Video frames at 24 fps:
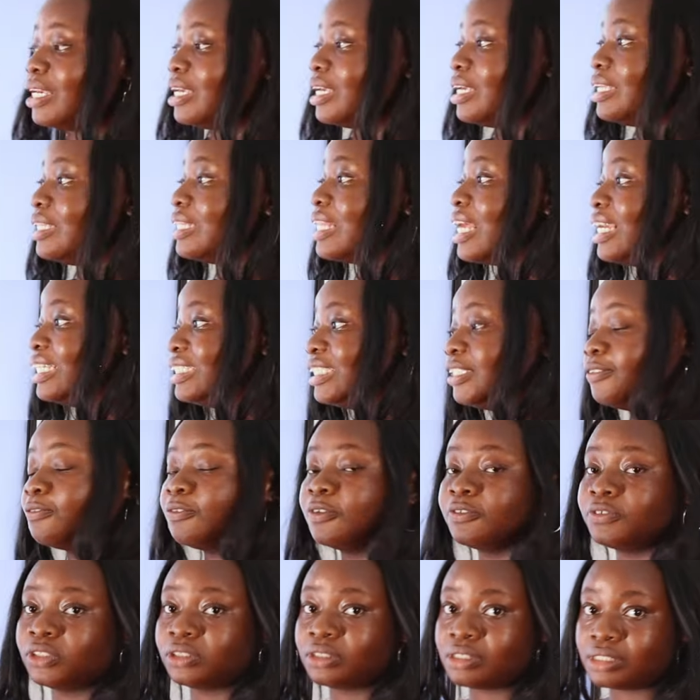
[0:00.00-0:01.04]
May
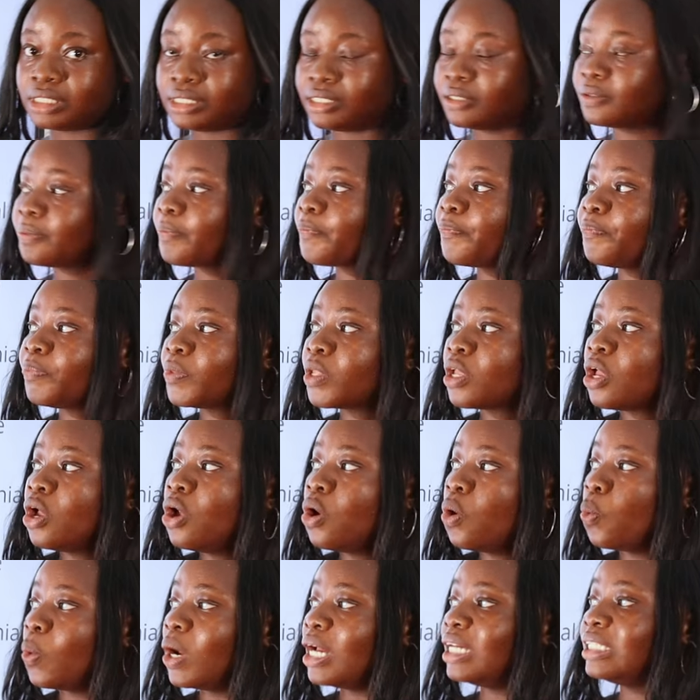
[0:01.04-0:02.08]
1953,
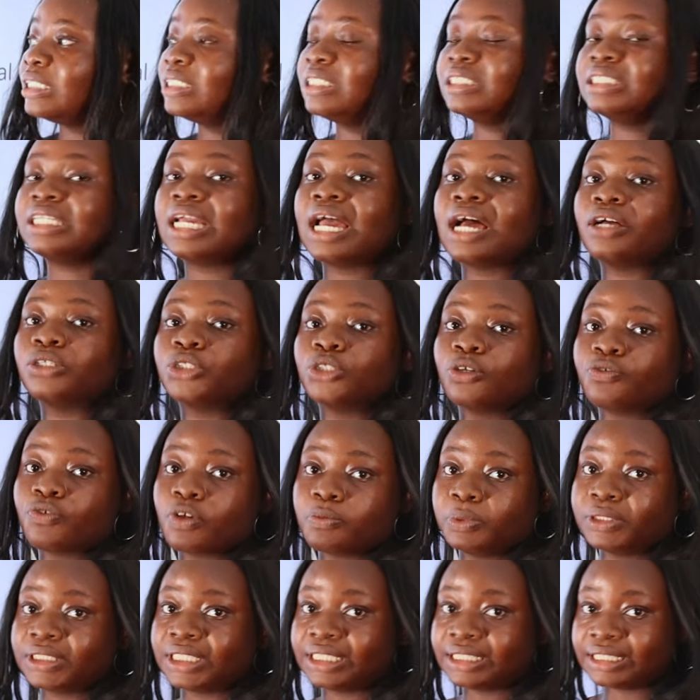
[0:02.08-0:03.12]
when in the House of
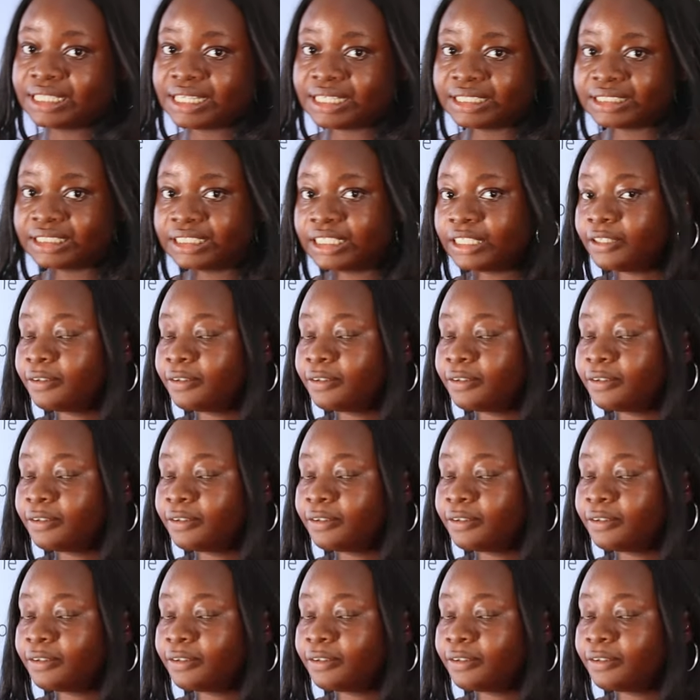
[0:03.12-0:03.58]
Representatives,